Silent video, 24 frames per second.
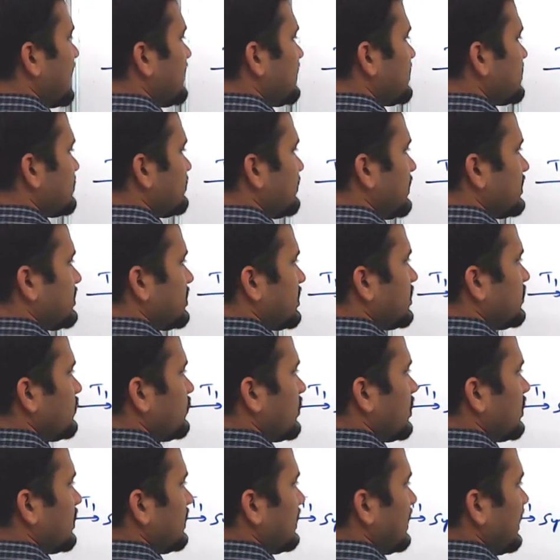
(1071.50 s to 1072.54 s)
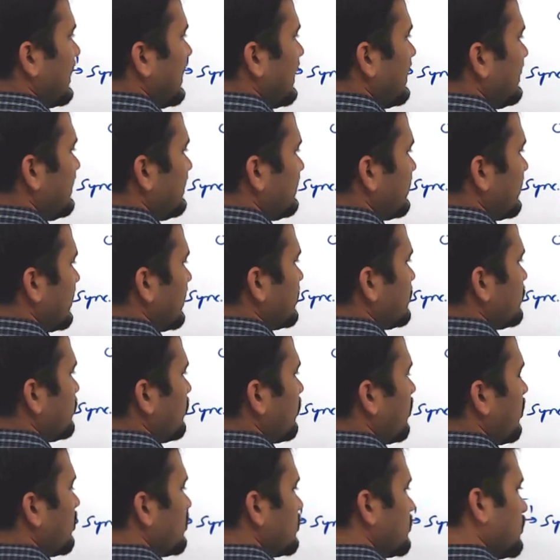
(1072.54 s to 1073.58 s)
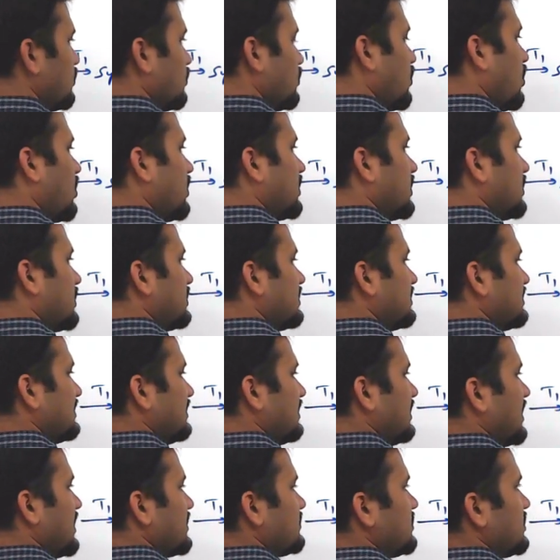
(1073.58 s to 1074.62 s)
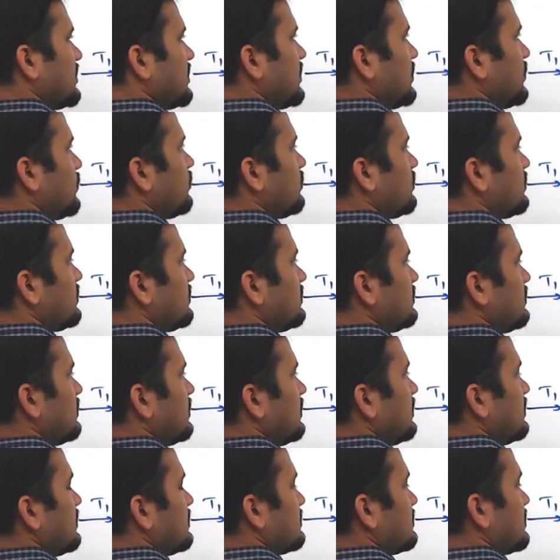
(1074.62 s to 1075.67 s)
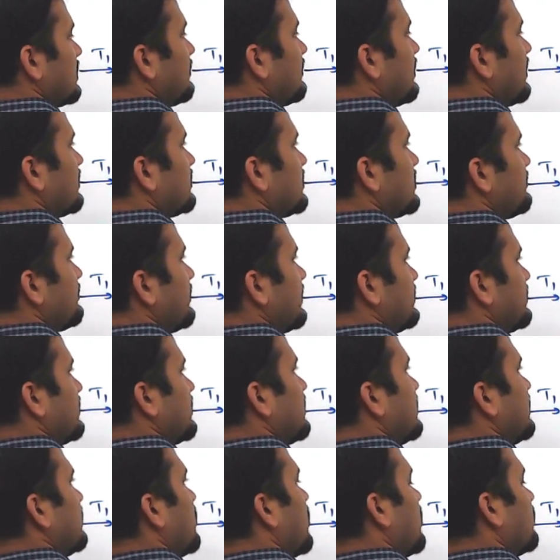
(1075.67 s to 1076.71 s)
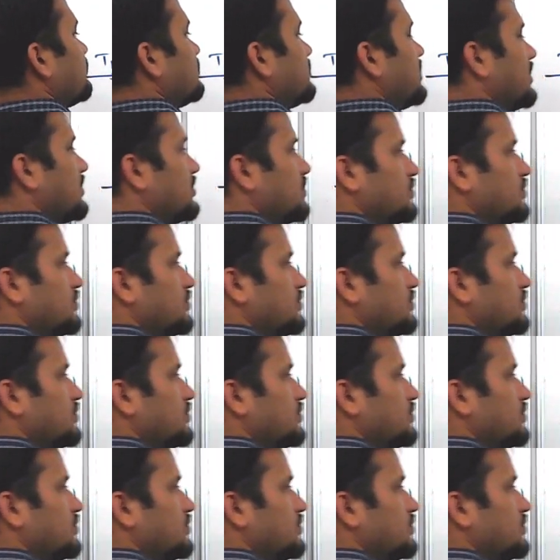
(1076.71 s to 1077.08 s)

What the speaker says: this method 1, any thread should also not execute some other method in object